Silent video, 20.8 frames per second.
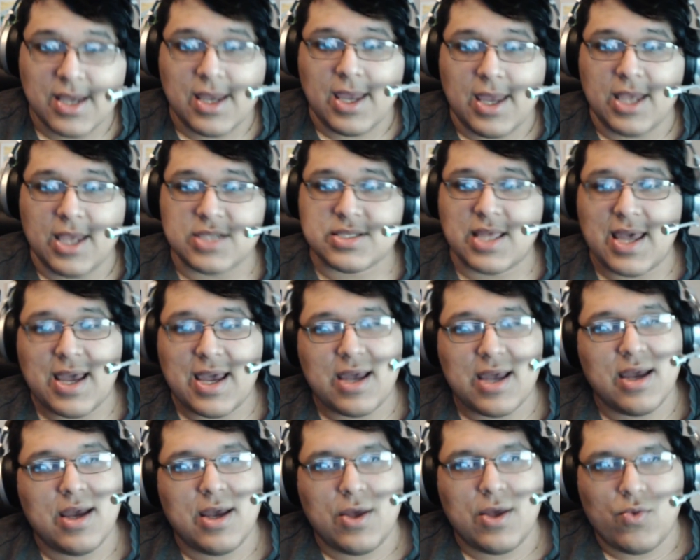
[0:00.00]
is that
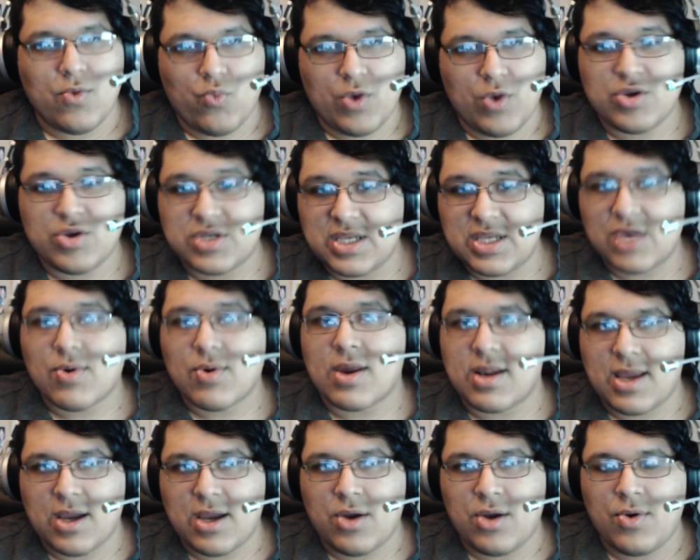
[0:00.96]
what you're seeing right
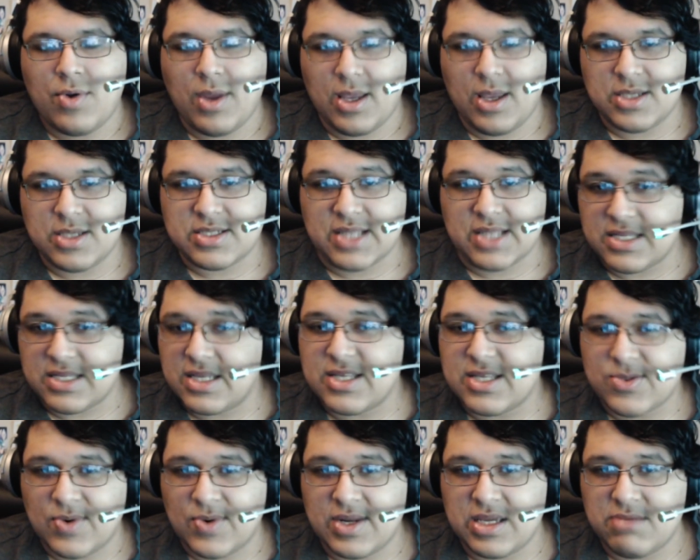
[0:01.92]
now is
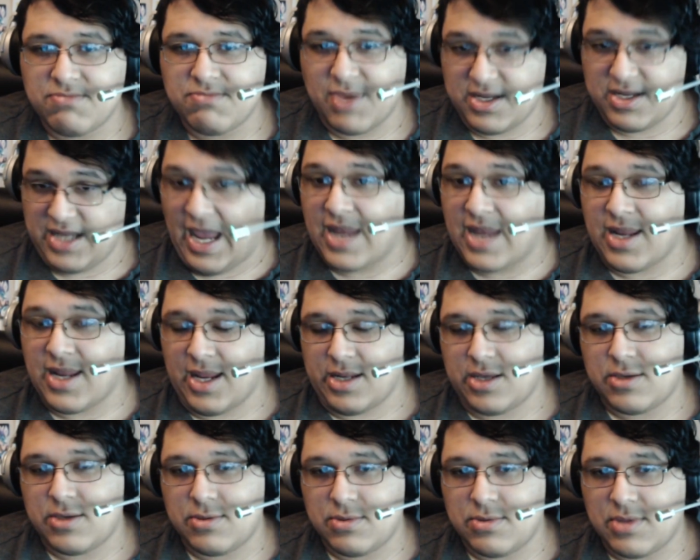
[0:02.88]
1920 by 1080.